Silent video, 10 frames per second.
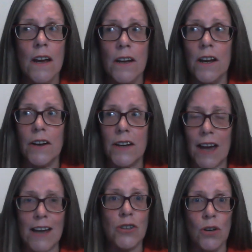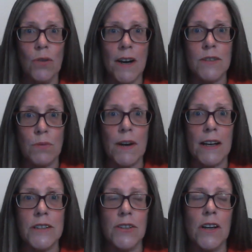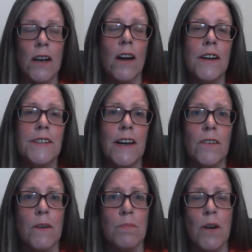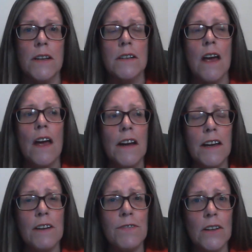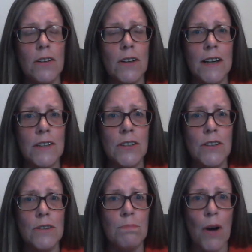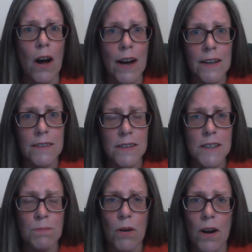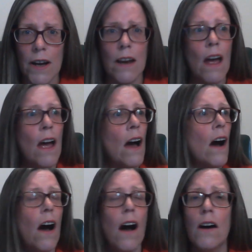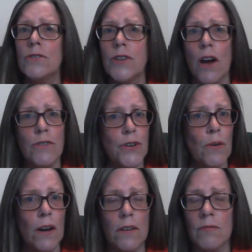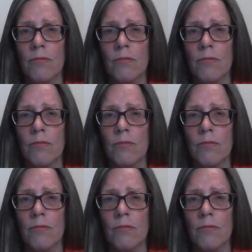You know, cash always wins. You can go down on the price. If you're looking to buy at this point, oh, don't do it.